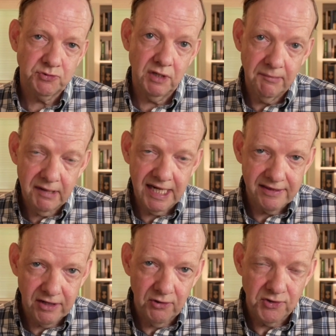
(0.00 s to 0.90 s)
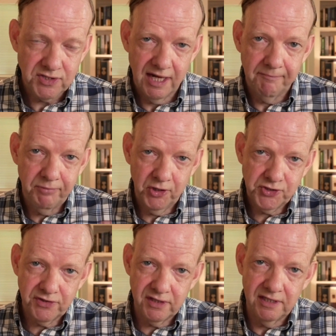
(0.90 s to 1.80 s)
eliminate those and
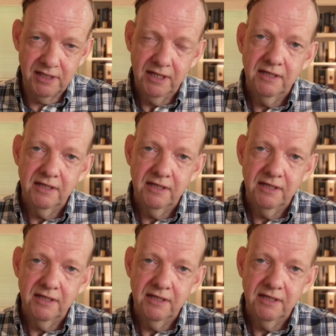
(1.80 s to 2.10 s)
push the